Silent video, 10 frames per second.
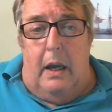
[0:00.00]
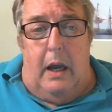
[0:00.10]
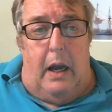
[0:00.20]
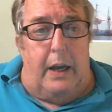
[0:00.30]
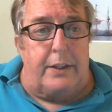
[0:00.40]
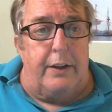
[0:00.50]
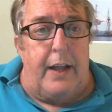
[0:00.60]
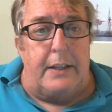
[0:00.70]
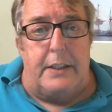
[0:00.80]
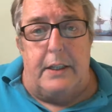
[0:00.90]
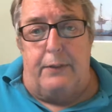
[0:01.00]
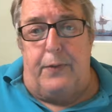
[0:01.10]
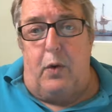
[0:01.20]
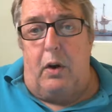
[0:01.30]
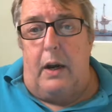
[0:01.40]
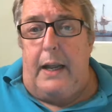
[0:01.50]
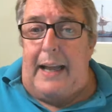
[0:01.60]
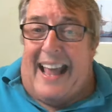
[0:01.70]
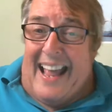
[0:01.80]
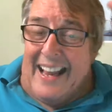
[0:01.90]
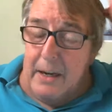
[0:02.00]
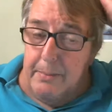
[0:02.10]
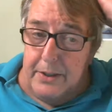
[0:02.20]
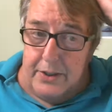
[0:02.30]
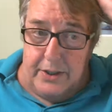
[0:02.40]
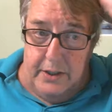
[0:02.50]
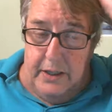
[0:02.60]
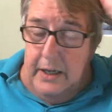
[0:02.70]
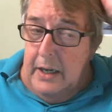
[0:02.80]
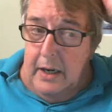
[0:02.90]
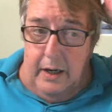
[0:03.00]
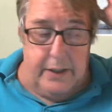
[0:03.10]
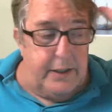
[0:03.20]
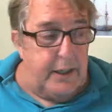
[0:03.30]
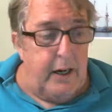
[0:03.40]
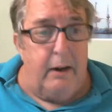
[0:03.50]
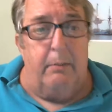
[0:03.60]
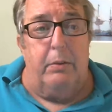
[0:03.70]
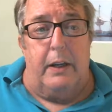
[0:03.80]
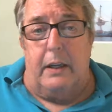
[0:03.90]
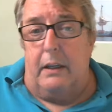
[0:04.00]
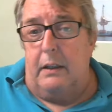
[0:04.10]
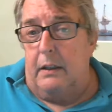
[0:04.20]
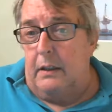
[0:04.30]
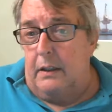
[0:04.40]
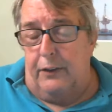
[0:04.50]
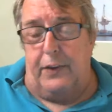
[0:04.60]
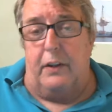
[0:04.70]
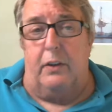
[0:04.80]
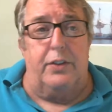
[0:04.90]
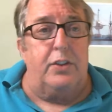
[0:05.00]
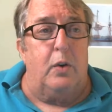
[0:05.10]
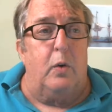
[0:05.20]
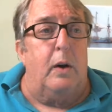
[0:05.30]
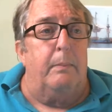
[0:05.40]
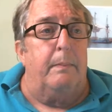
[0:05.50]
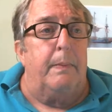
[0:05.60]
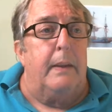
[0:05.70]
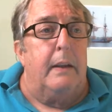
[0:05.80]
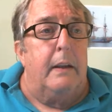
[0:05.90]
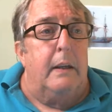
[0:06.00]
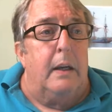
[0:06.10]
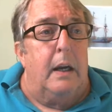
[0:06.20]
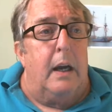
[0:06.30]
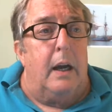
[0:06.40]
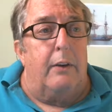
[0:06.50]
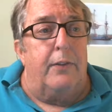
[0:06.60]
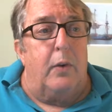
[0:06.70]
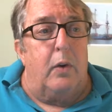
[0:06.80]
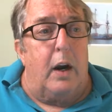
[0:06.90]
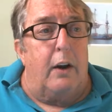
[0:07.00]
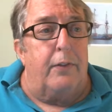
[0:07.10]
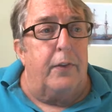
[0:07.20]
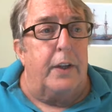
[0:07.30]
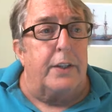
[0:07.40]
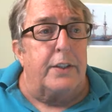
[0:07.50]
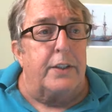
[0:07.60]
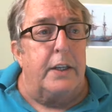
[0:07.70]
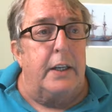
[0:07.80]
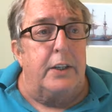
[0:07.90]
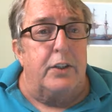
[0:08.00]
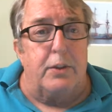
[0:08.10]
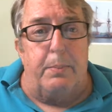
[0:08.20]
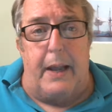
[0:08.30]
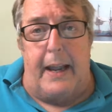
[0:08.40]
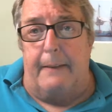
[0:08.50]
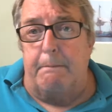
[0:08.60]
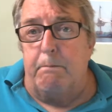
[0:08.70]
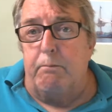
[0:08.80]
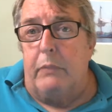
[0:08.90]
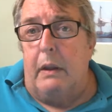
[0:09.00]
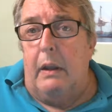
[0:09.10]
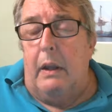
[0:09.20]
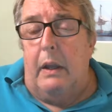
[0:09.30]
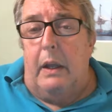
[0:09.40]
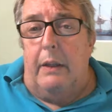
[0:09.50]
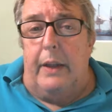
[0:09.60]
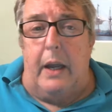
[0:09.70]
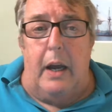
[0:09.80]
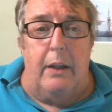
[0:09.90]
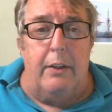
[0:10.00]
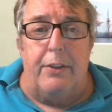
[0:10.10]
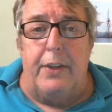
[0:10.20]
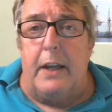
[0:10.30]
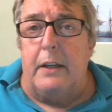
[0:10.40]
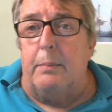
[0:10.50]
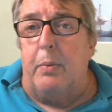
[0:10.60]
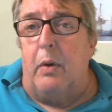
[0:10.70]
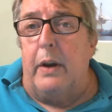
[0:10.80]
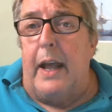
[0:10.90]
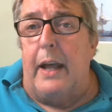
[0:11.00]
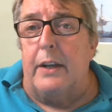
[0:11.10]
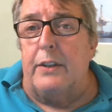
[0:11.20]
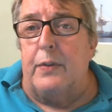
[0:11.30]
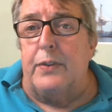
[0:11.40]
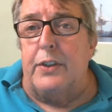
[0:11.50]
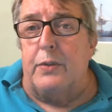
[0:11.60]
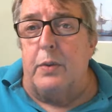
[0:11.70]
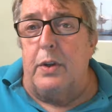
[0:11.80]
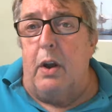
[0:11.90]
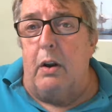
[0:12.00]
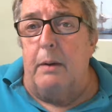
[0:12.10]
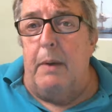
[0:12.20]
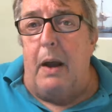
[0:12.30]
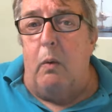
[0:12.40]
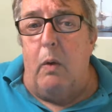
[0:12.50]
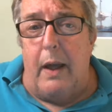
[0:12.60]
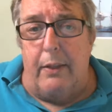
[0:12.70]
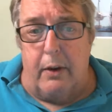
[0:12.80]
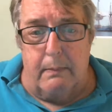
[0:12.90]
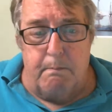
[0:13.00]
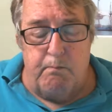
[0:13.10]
So that's it for Hagibis, a terribly difficult storm for our friends in Japan. The other thing to point out is, since we're talking about weather,